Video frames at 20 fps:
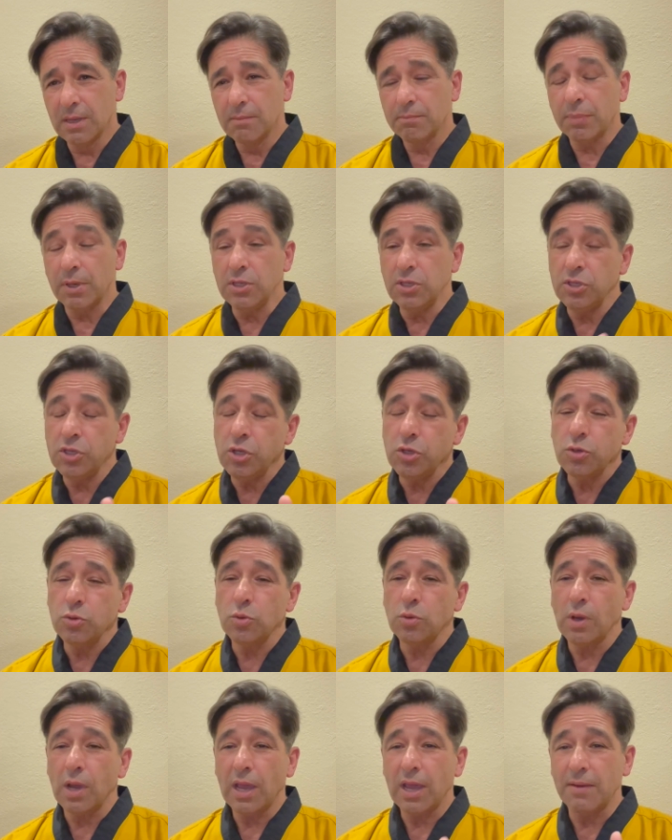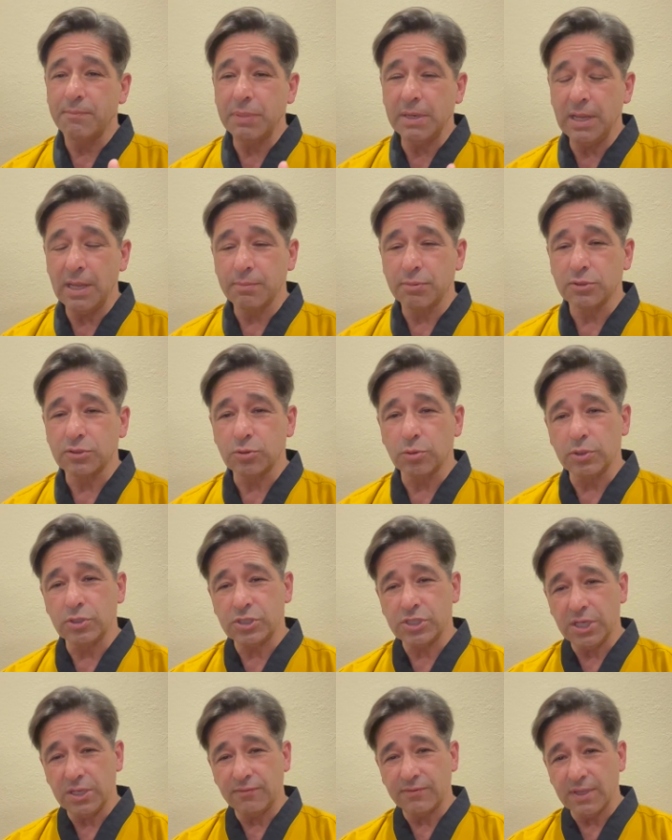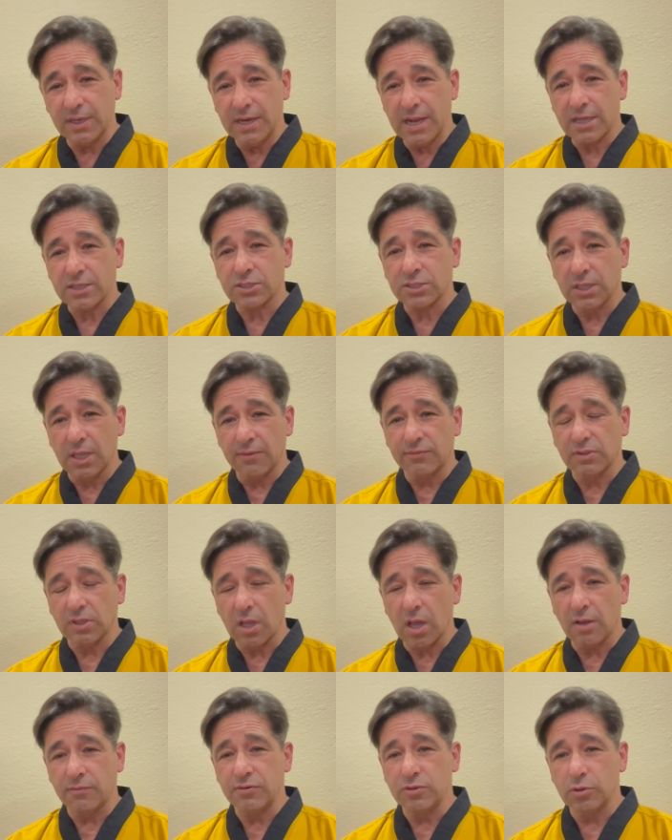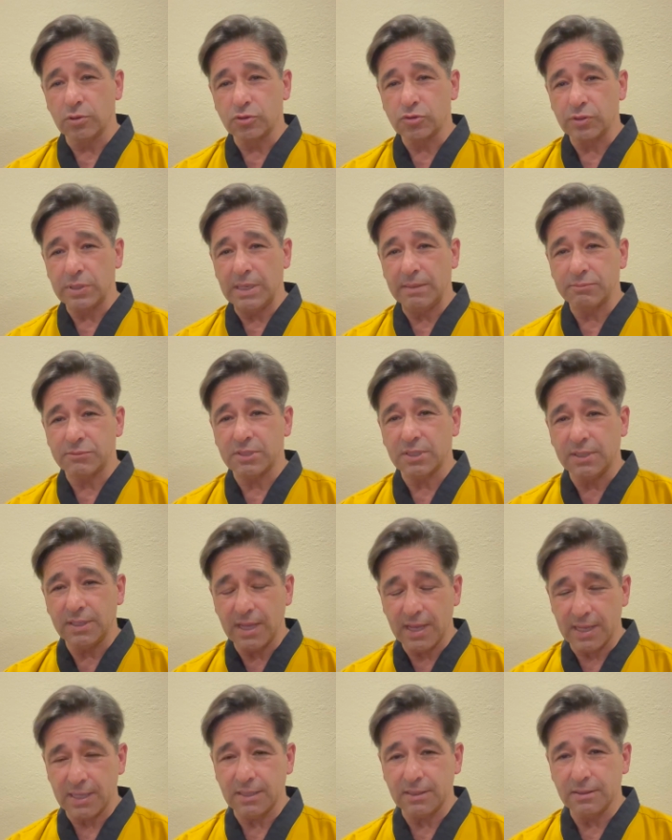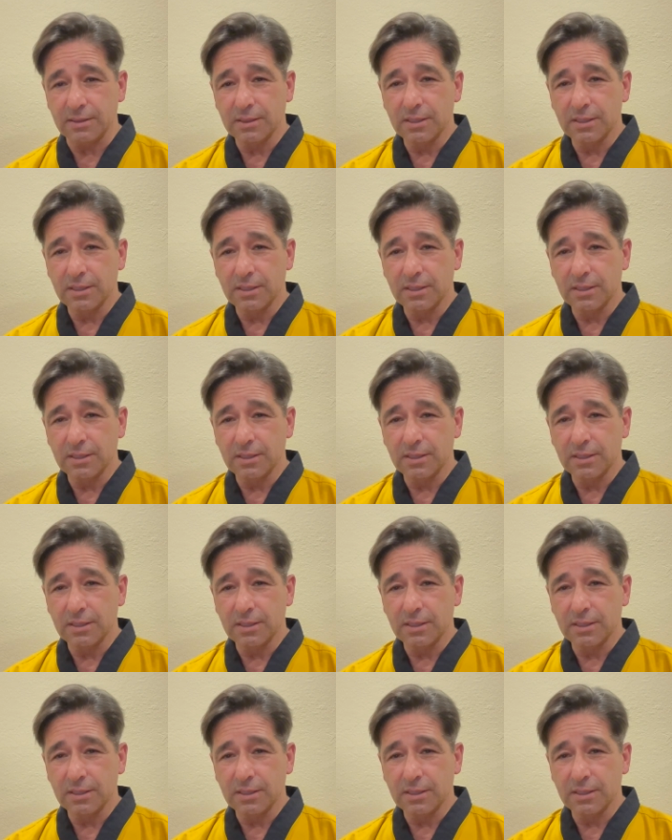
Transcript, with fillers: But you have been able to achieve the next level of your dream today.